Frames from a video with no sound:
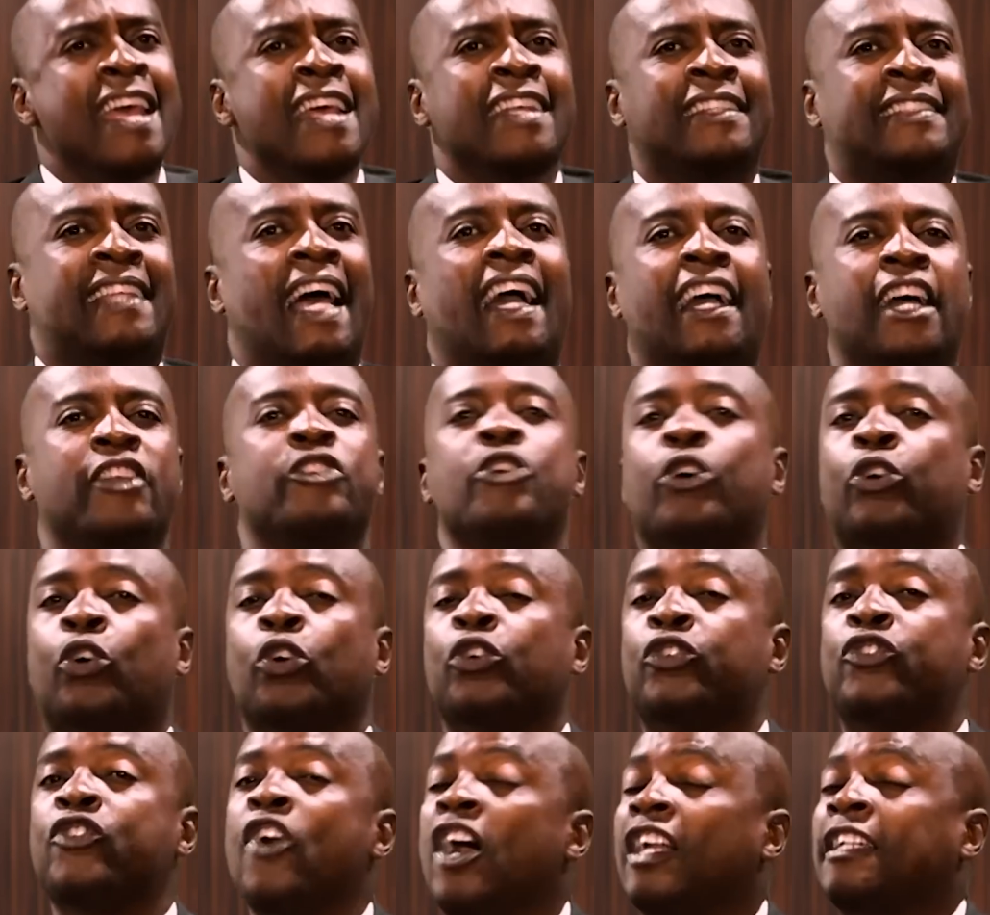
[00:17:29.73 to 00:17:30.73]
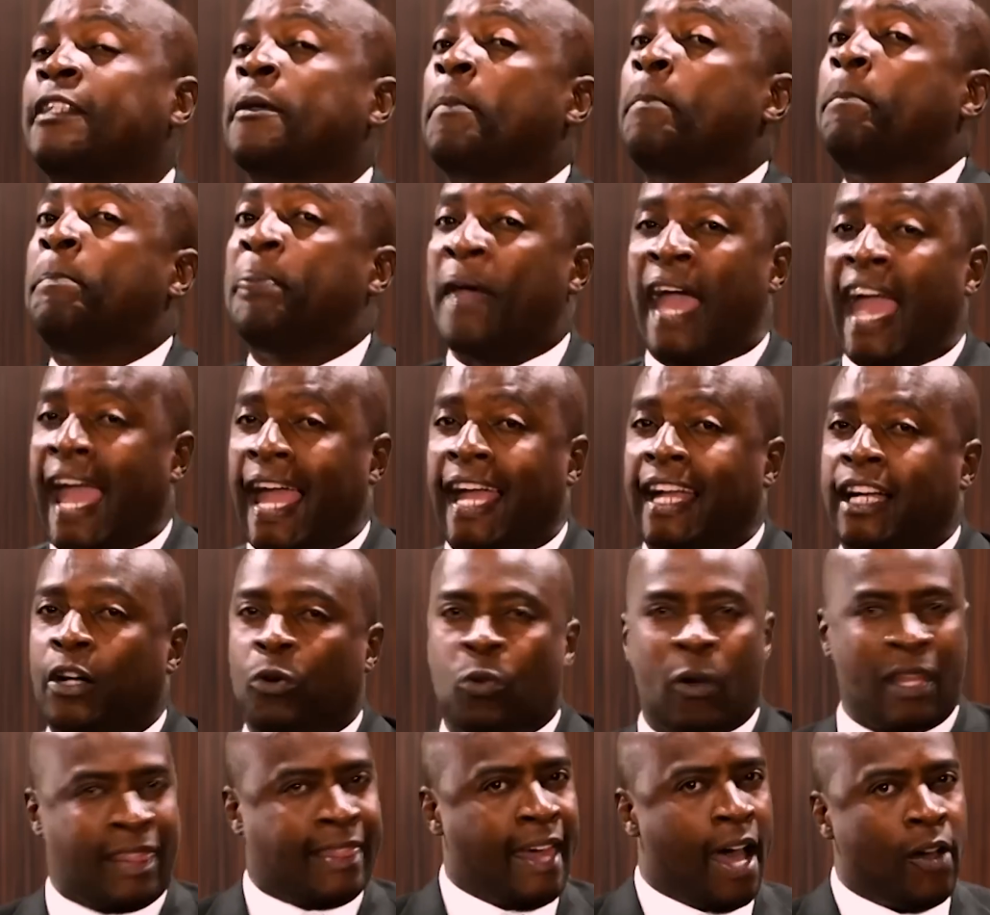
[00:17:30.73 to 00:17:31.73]
Saka, you could not beg
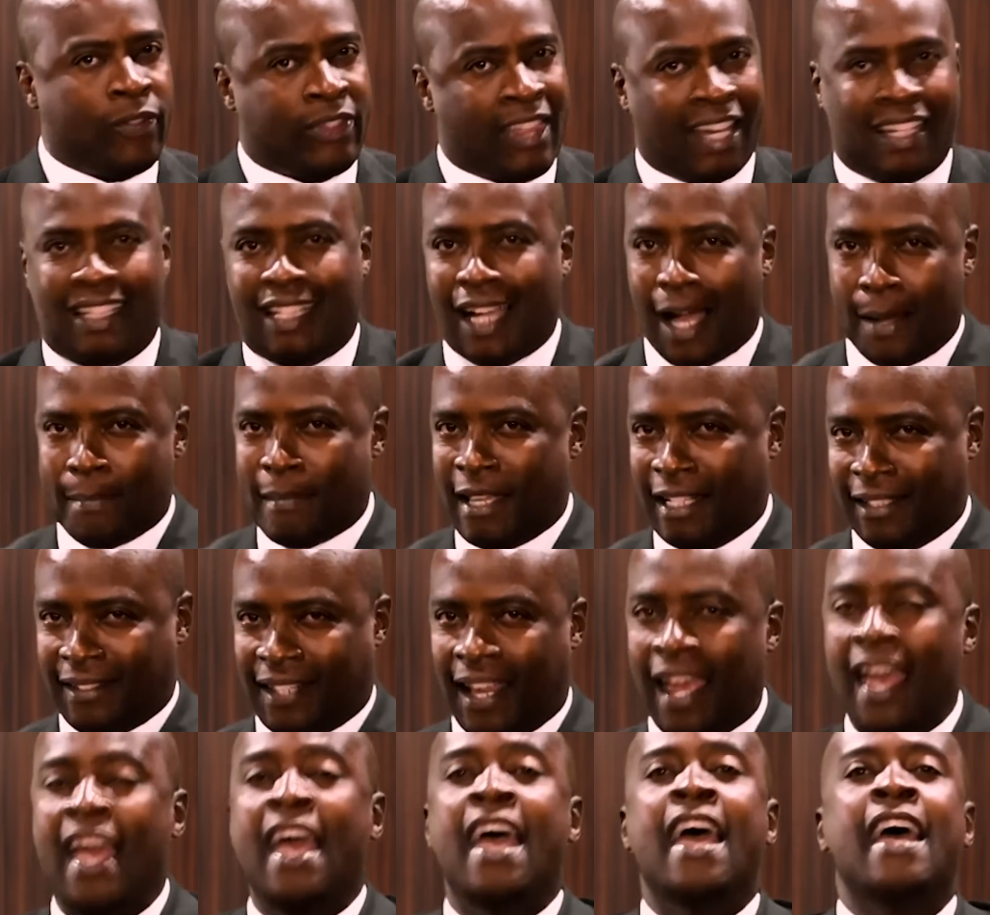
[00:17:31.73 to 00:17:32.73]
without the garment.